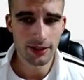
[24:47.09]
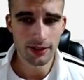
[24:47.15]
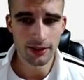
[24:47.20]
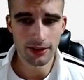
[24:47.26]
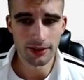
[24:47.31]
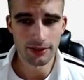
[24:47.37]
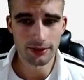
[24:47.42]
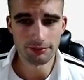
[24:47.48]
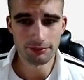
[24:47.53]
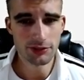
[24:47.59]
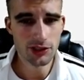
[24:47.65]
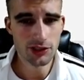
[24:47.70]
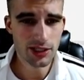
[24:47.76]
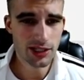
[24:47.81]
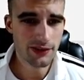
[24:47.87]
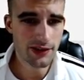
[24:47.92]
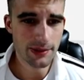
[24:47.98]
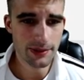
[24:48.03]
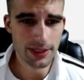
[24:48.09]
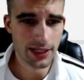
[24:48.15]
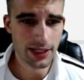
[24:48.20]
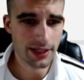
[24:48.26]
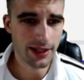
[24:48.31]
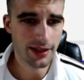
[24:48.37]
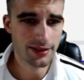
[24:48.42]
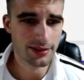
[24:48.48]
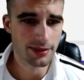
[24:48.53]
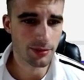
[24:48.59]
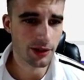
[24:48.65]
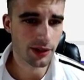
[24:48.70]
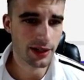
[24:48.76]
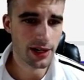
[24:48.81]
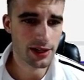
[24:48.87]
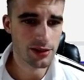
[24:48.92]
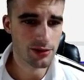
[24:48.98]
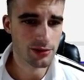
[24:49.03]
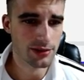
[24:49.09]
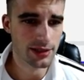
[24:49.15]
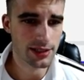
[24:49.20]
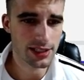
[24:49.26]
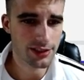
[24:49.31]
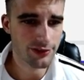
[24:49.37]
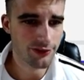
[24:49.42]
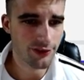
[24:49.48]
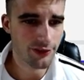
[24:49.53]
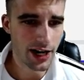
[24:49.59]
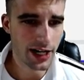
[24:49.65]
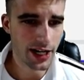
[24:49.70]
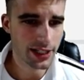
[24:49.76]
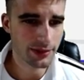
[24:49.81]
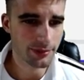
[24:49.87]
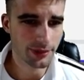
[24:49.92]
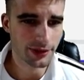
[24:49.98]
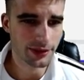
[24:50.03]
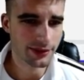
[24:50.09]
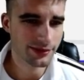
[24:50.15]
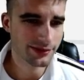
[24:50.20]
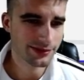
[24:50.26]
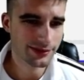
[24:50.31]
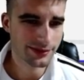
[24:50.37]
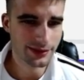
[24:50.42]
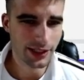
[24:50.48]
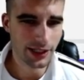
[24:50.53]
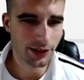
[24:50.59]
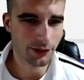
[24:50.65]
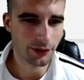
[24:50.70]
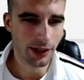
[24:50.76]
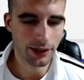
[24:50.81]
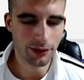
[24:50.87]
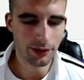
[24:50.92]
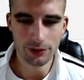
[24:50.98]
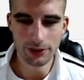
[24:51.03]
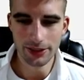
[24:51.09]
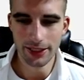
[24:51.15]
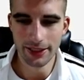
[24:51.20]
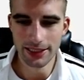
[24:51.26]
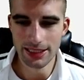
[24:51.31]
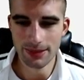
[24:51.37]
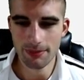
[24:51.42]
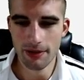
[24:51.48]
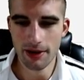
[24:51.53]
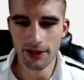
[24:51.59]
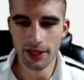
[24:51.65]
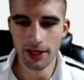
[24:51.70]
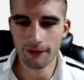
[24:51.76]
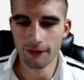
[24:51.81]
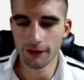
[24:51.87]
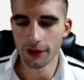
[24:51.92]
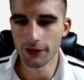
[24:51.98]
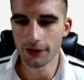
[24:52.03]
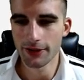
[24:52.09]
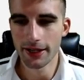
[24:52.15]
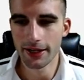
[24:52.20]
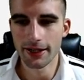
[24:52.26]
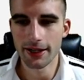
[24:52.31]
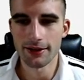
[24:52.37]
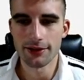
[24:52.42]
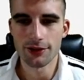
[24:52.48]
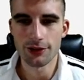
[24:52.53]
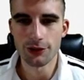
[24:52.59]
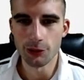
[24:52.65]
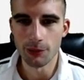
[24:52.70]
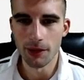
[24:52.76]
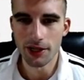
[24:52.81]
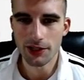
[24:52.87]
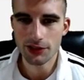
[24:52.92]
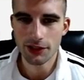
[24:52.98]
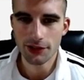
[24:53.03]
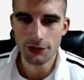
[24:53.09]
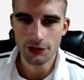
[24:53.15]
and they're just giving up the tight ends, and Mark Andrews, he's fine, but I don't really like spending up for tight end too much.